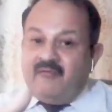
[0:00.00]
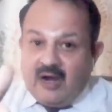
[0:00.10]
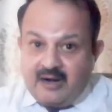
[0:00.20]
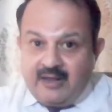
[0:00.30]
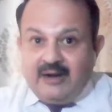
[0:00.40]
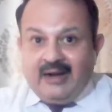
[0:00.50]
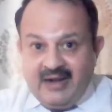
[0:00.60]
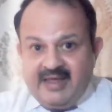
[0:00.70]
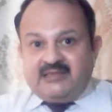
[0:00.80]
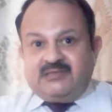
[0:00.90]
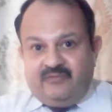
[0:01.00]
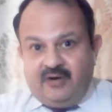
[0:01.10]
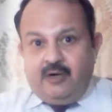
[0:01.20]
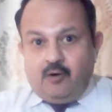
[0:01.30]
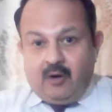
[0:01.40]
We have already released a
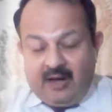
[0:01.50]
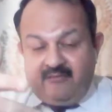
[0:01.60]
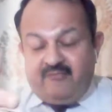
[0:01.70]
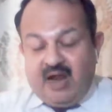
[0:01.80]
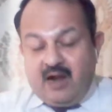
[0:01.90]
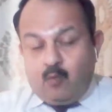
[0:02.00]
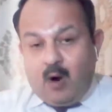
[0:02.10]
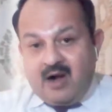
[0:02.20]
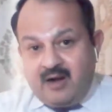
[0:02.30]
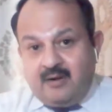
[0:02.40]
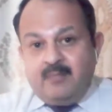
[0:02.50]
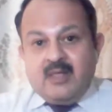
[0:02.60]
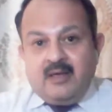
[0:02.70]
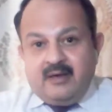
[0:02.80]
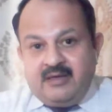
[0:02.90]
video. I've done one in
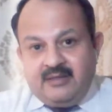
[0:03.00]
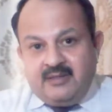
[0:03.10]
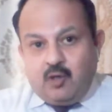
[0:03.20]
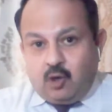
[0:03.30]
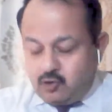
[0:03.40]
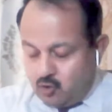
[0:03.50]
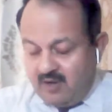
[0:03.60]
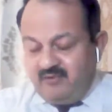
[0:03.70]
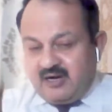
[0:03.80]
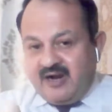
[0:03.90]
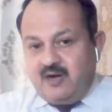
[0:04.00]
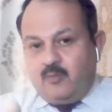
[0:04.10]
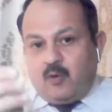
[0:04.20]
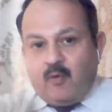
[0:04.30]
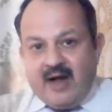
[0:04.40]
Hindi also. I will try
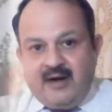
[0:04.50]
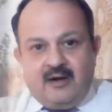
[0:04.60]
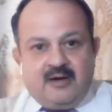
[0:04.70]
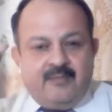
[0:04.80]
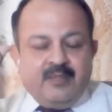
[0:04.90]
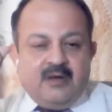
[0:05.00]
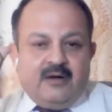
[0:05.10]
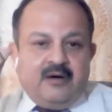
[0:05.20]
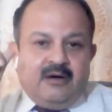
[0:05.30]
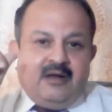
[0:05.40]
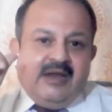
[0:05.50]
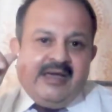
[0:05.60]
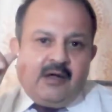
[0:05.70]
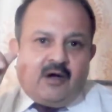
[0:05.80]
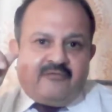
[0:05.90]
to provide a
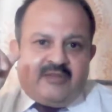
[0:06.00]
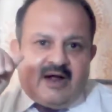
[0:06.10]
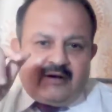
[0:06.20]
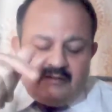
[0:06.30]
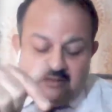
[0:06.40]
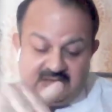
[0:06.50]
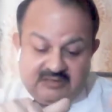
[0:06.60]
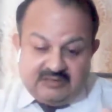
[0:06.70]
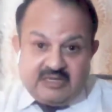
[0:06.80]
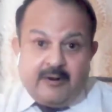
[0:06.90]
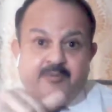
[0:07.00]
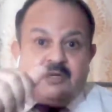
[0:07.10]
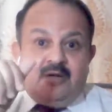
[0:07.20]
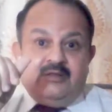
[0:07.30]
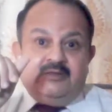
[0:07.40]
link of that in this
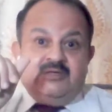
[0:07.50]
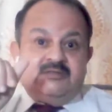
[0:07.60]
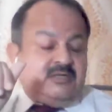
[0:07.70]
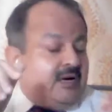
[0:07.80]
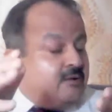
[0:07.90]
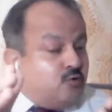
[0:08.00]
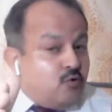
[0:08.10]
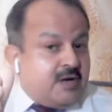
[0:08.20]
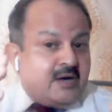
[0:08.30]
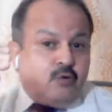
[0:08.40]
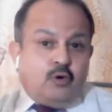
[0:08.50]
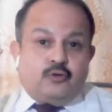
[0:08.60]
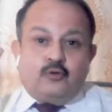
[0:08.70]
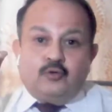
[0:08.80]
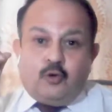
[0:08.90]
description in this, and you can go
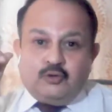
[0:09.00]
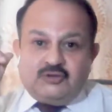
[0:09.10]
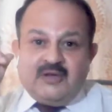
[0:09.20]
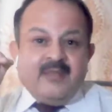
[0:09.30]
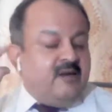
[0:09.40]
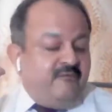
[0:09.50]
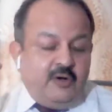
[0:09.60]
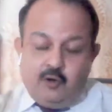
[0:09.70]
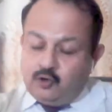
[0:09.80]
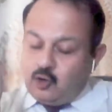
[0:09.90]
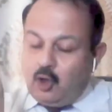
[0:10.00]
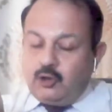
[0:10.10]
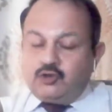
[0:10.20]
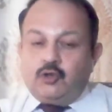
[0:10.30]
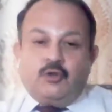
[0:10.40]
through those videos
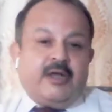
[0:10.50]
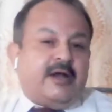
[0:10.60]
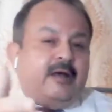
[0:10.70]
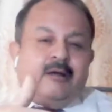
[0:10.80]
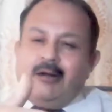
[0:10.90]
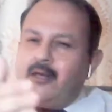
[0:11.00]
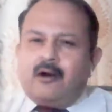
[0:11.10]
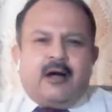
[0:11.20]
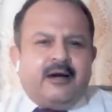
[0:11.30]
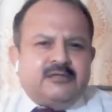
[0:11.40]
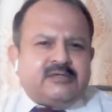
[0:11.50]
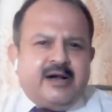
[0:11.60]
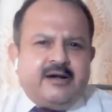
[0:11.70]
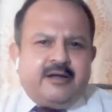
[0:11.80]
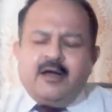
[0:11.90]
also to get a clearer
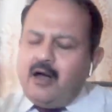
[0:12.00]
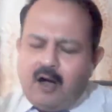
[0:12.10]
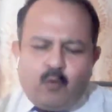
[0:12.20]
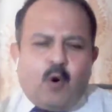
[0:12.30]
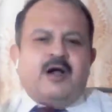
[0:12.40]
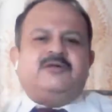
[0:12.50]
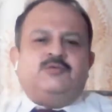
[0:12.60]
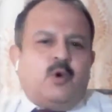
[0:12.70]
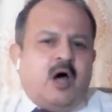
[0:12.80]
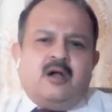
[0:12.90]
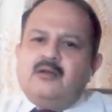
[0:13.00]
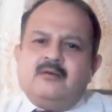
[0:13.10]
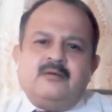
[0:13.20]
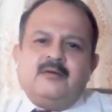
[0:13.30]
understanding of what is what.